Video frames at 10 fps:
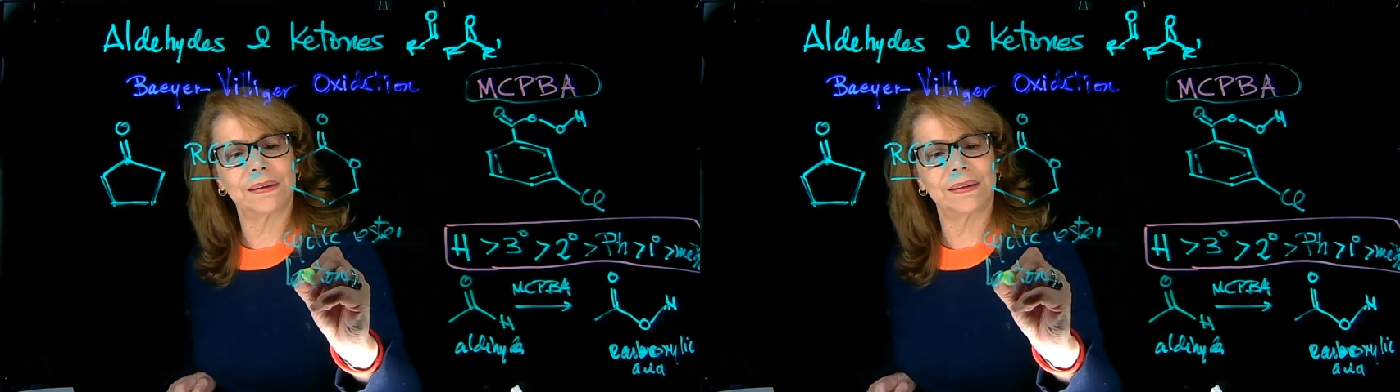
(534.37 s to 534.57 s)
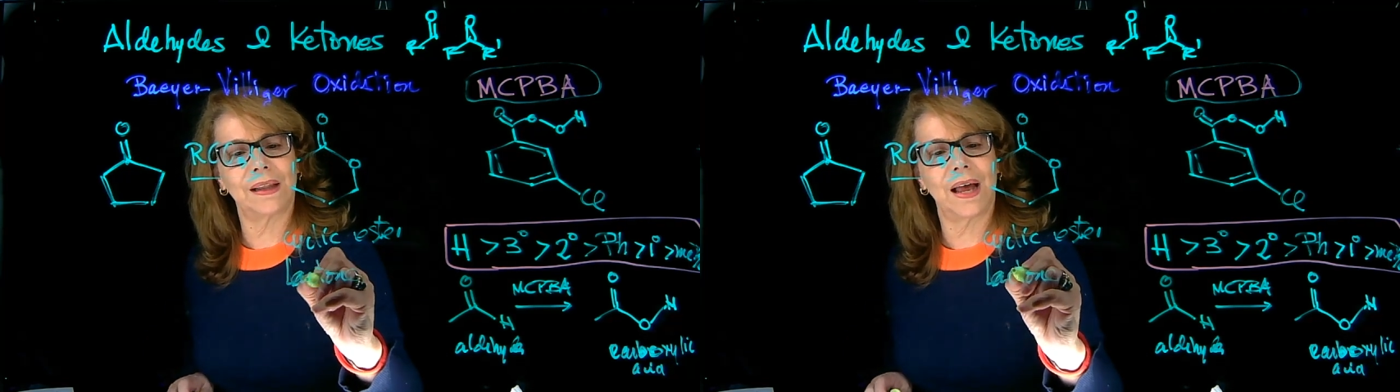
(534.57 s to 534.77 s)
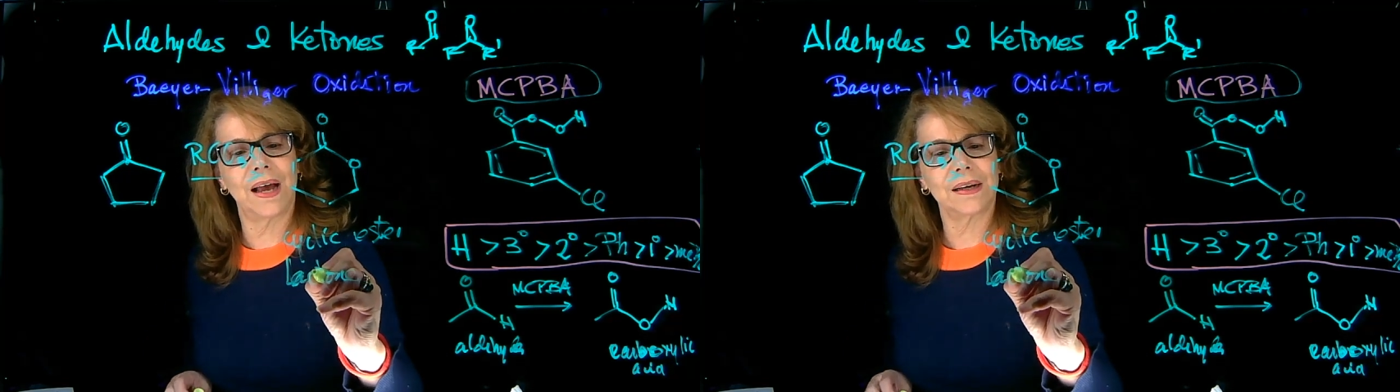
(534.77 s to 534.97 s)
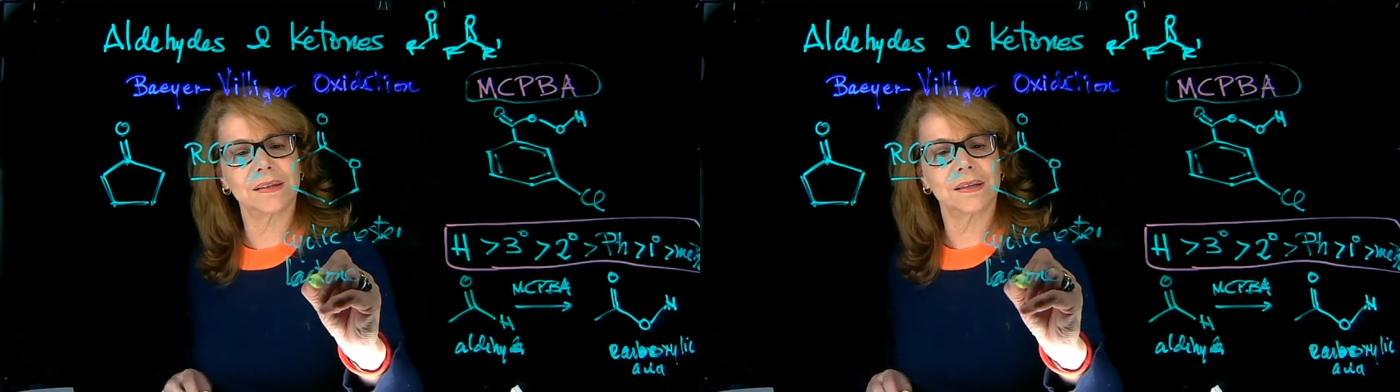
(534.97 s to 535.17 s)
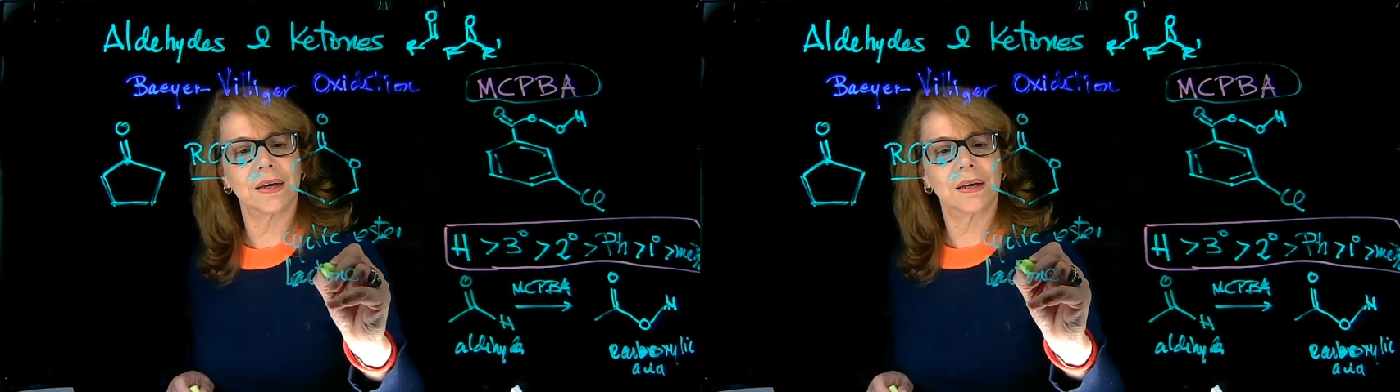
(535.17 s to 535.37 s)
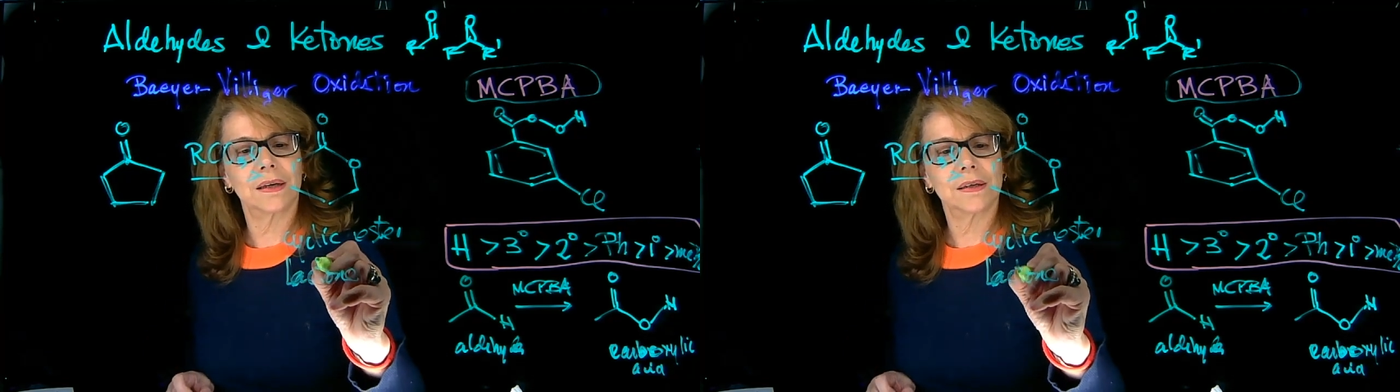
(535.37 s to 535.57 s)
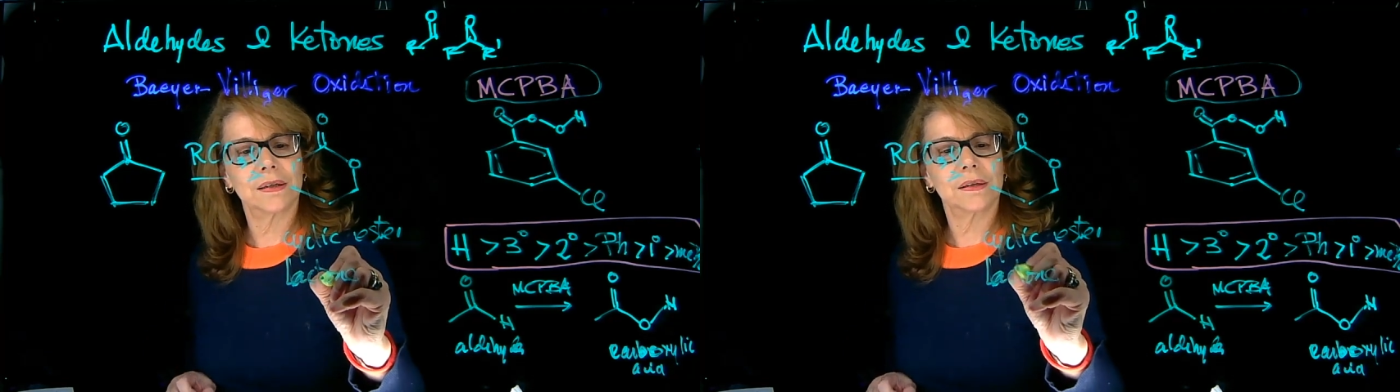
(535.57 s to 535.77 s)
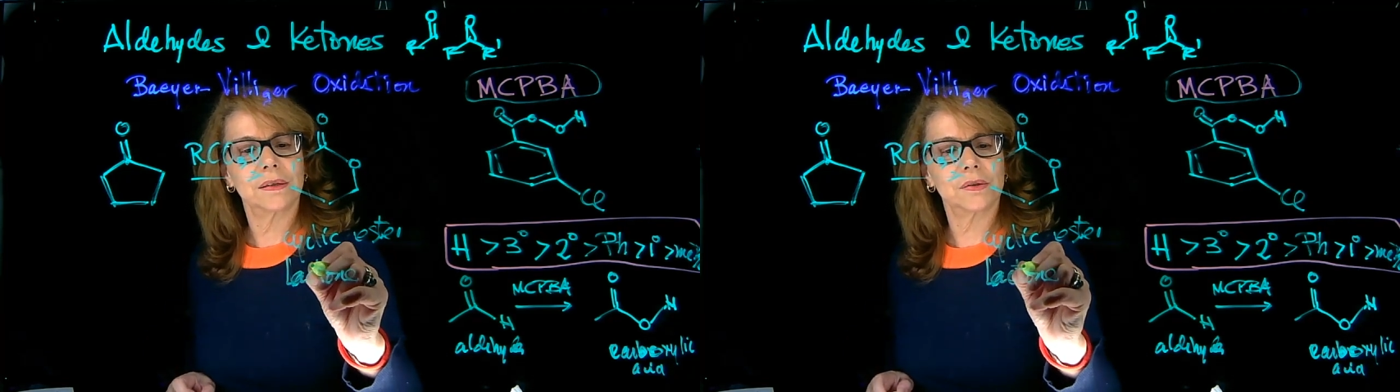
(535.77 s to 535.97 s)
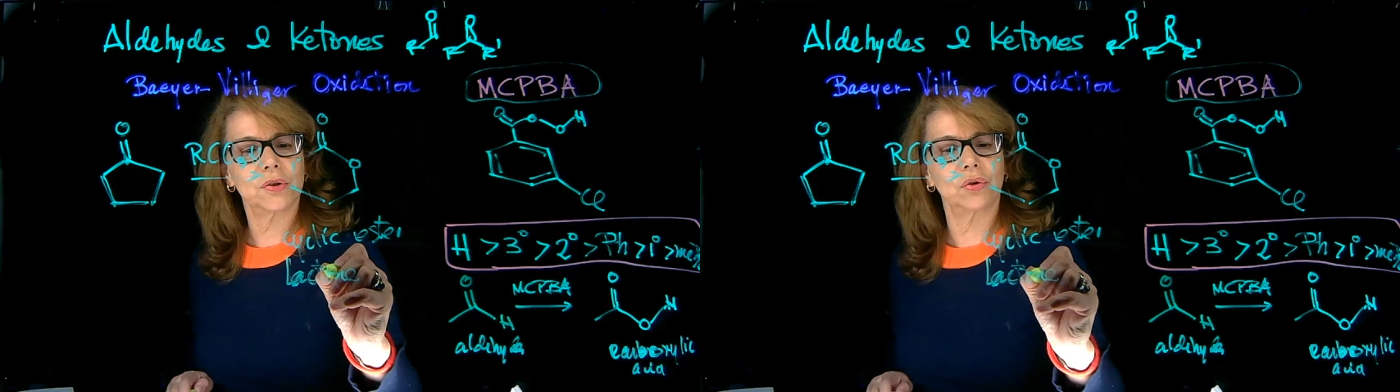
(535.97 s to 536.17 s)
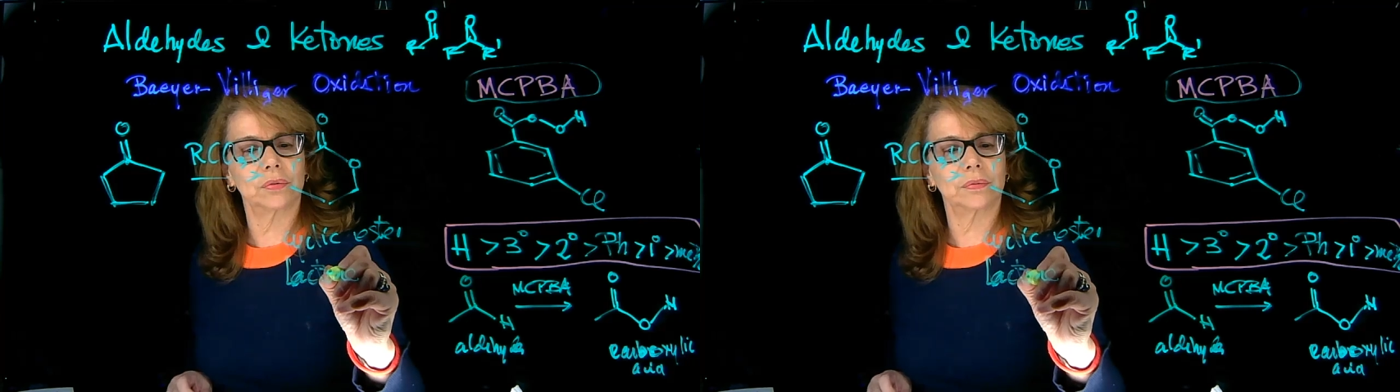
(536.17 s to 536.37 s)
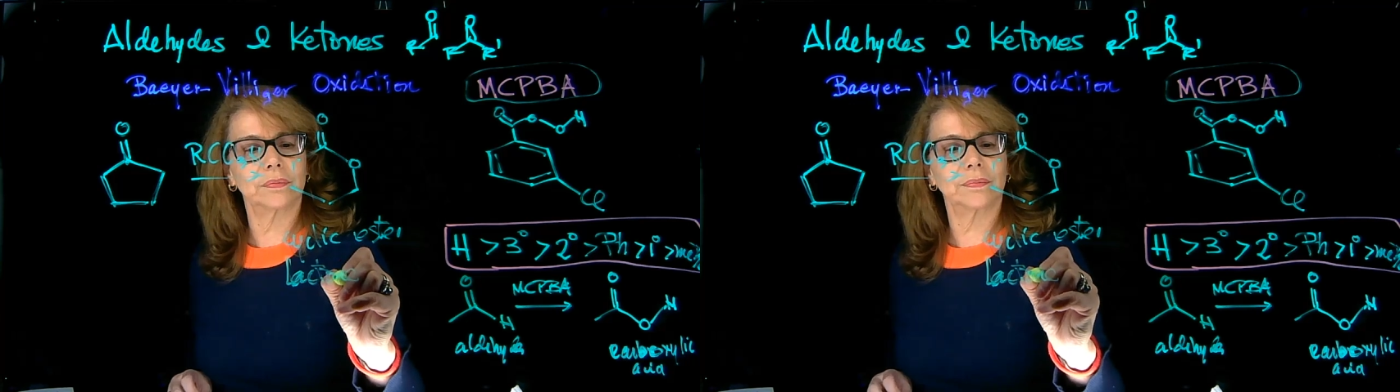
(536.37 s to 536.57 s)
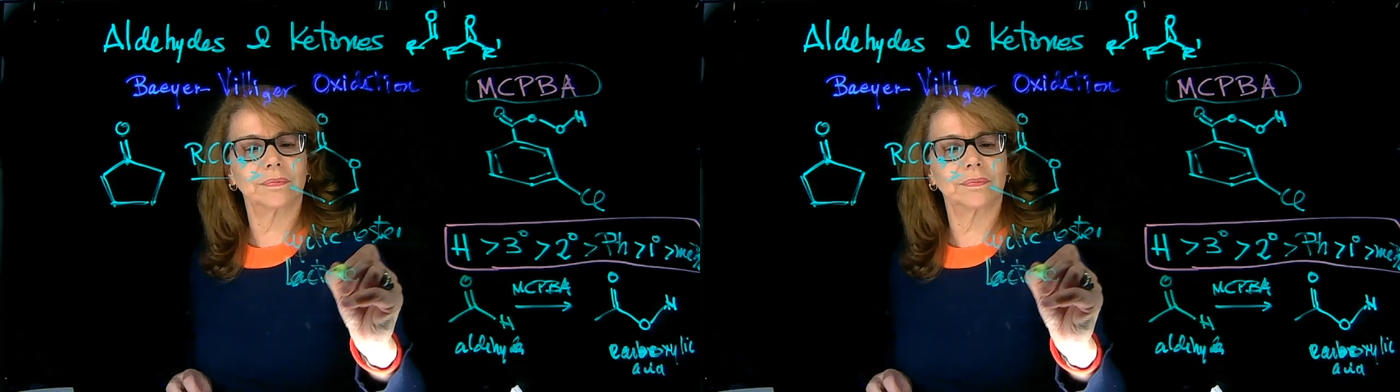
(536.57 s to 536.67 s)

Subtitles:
lactone.